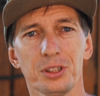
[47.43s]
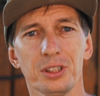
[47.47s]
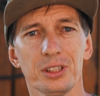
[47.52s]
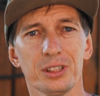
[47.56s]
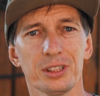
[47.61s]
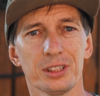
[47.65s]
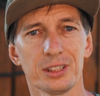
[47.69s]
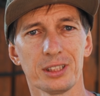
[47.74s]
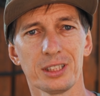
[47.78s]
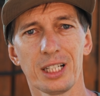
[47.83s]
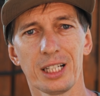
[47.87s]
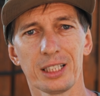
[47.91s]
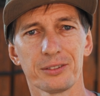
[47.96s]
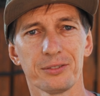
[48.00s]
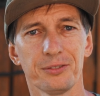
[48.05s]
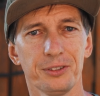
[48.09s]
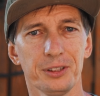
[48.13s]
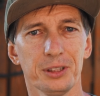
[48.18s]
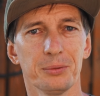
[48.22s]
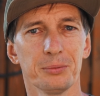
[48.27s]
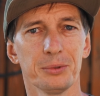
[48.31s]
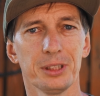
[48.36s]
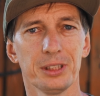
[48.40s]
is not
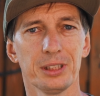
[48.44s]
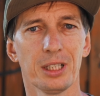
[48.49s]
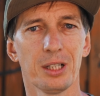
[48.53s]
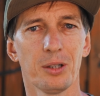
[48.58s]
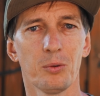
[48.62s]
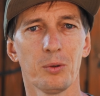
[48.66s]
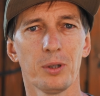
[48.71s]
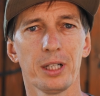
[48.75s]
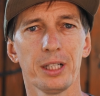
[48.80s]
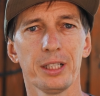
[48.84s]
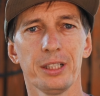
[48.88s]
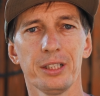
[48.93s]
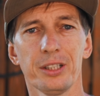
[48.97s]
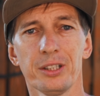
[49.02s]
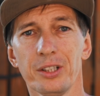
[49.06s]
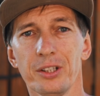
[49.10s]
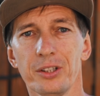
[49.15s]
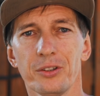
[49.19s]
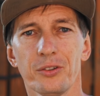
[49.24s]
filmed in Hawaii.